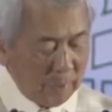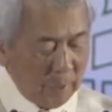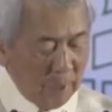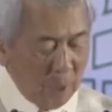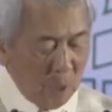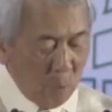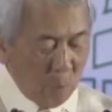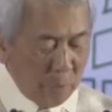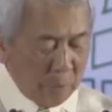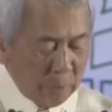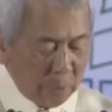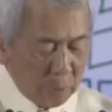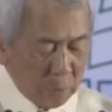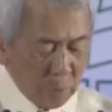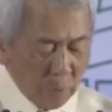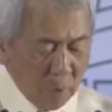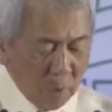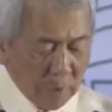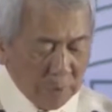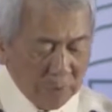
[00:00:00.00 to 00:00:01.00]
with a
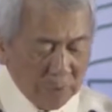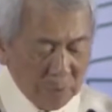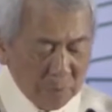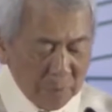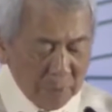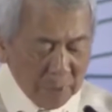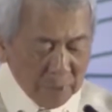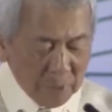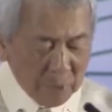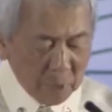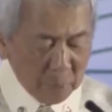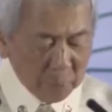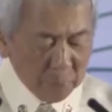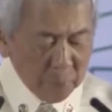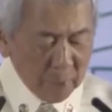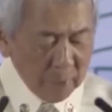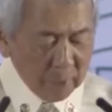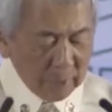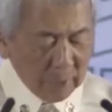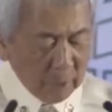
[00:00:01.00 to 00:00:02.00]
gross domestic
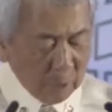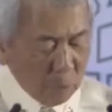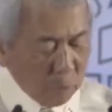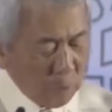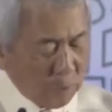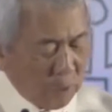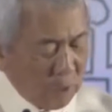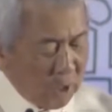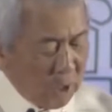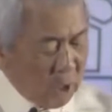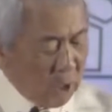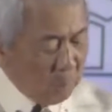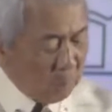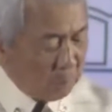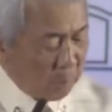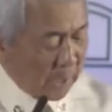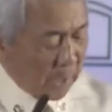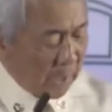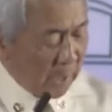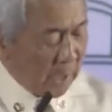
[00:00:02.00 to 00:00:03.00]
product or
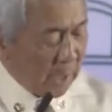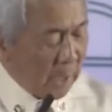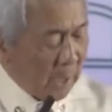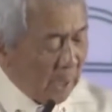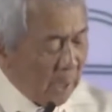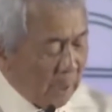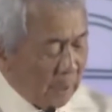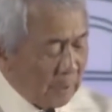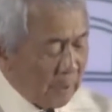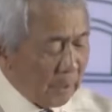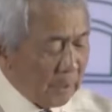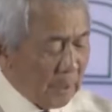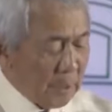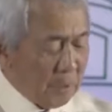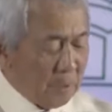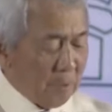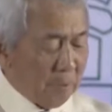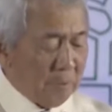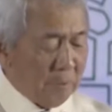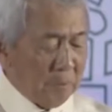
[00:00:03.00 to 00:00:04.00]
GDP that is
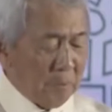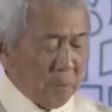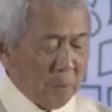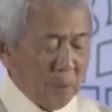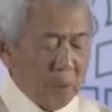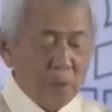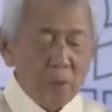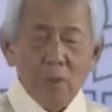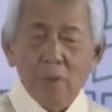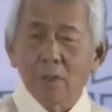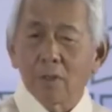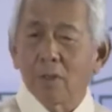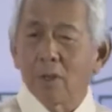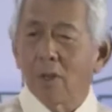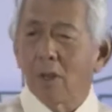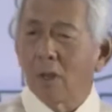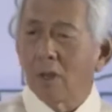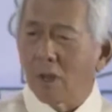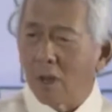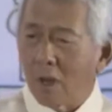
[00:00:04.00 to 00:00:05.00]
the third
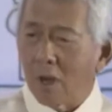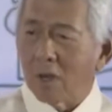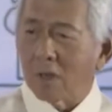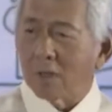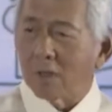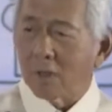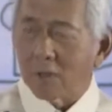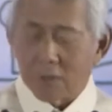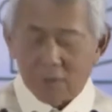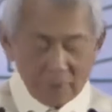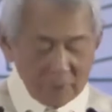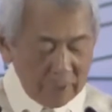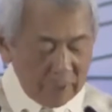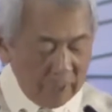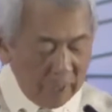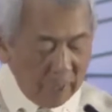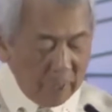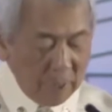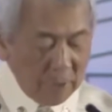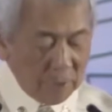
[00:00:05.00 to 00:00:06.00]
largest in
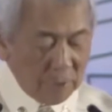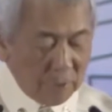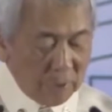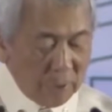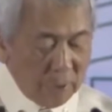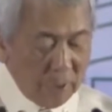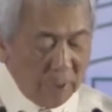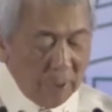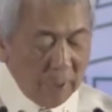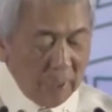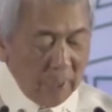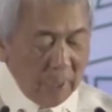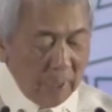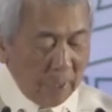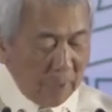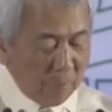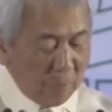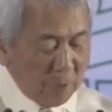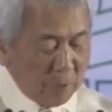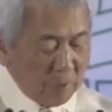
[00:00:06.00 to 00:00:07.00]
Asia
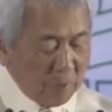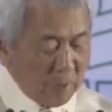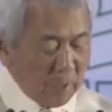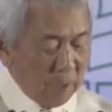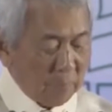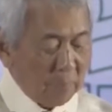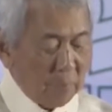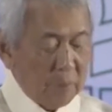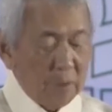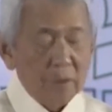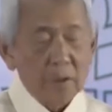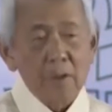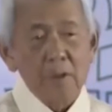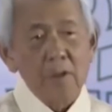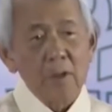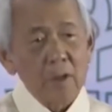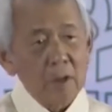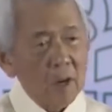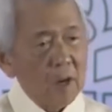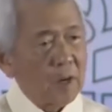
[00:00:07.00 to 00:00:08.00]
and the seventh
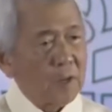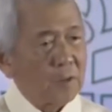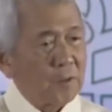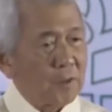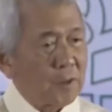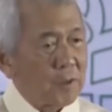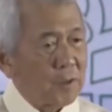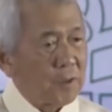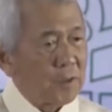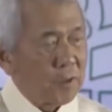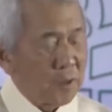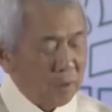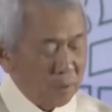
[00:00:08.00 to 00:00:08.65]
largest in the